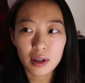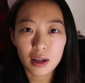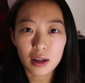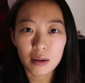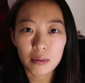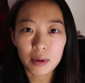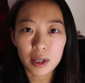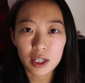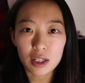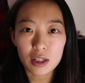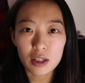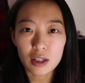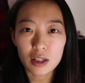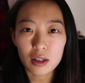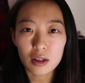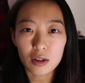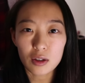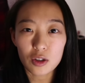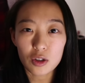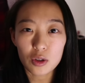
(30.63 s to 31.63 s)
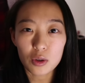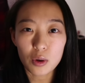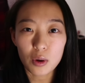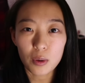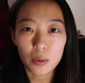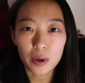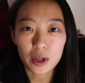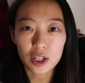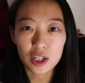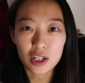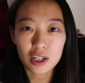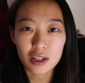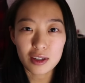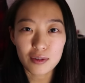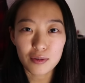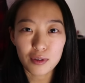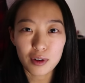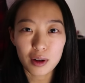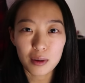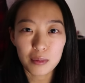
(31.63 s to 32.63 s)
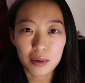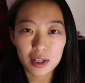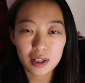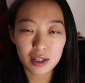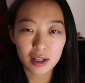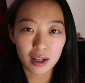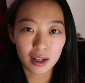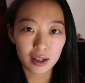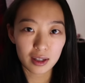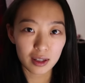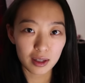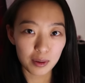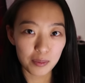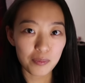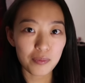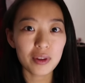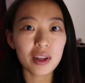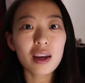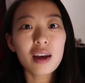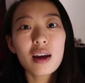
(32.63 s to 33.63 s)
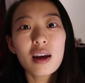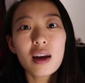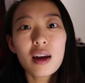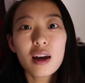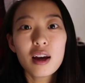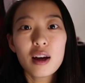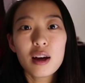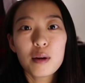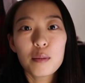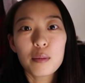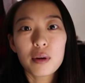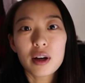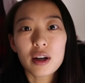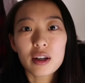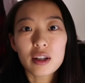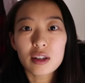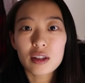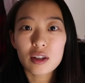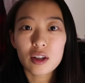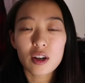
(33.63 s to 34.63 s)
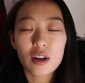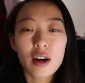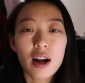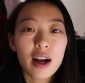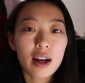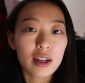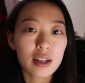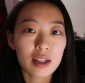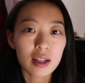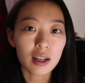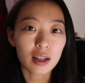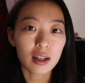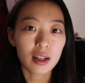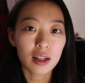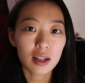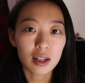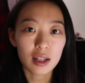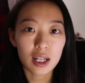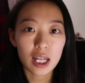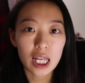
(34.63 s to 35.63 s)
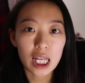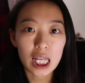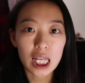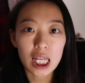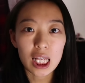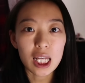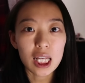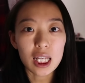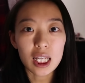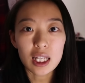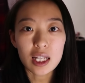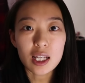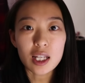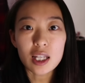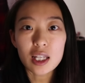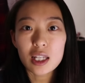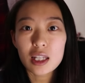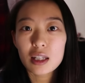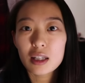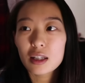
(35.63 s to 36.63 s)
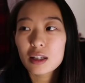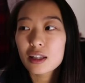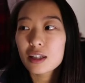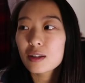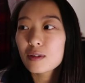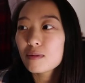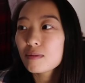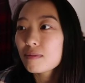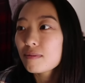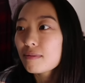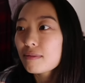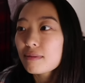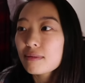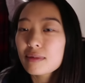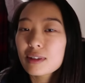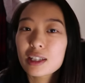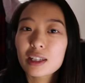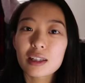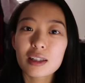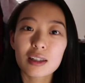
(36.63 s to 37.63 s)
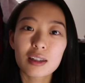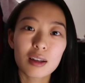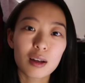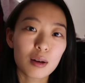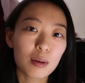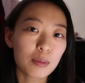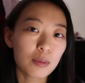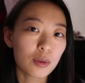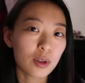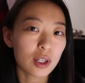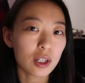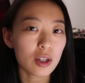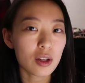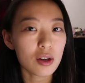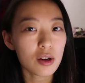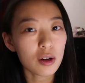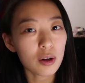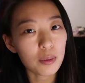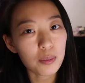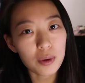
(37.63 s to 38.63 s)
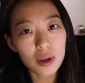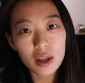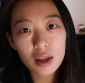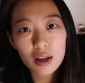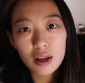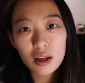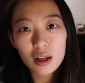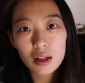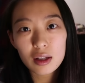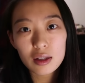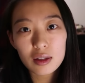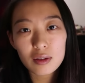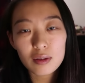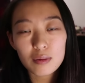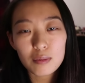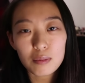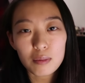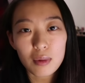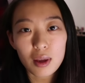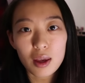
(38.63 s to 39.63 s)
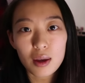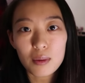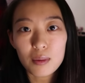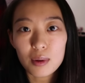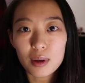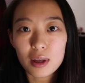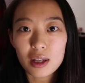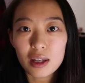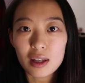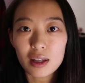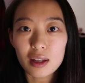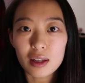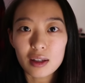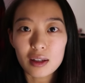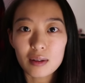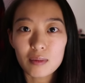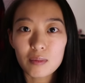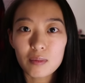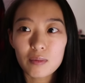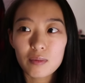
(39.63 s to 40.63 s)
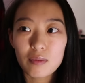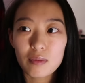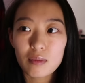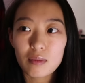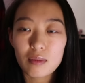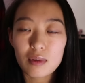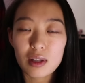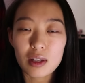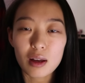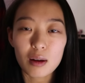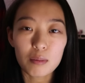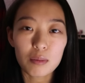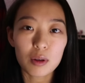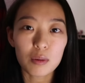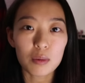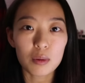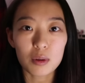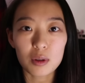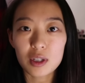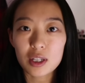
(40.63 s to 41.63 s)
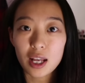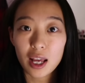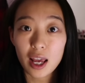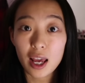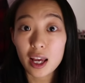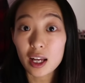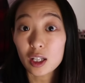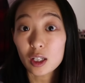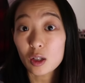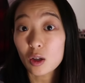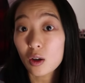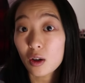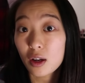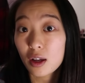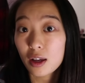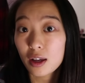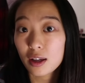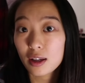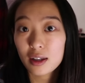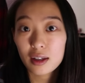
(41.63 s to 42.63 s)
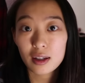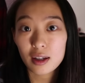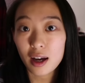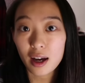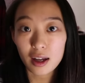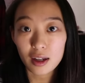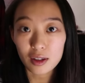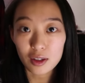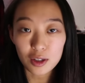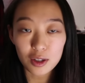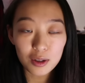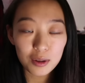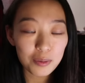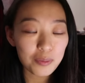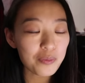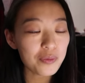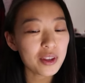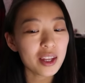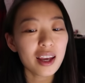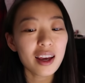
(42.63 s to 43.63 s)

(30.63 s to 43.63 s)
I'm actually not sure where she's from exactly, but her accent is somewhat European, maybe some people will say exotic, I don't know,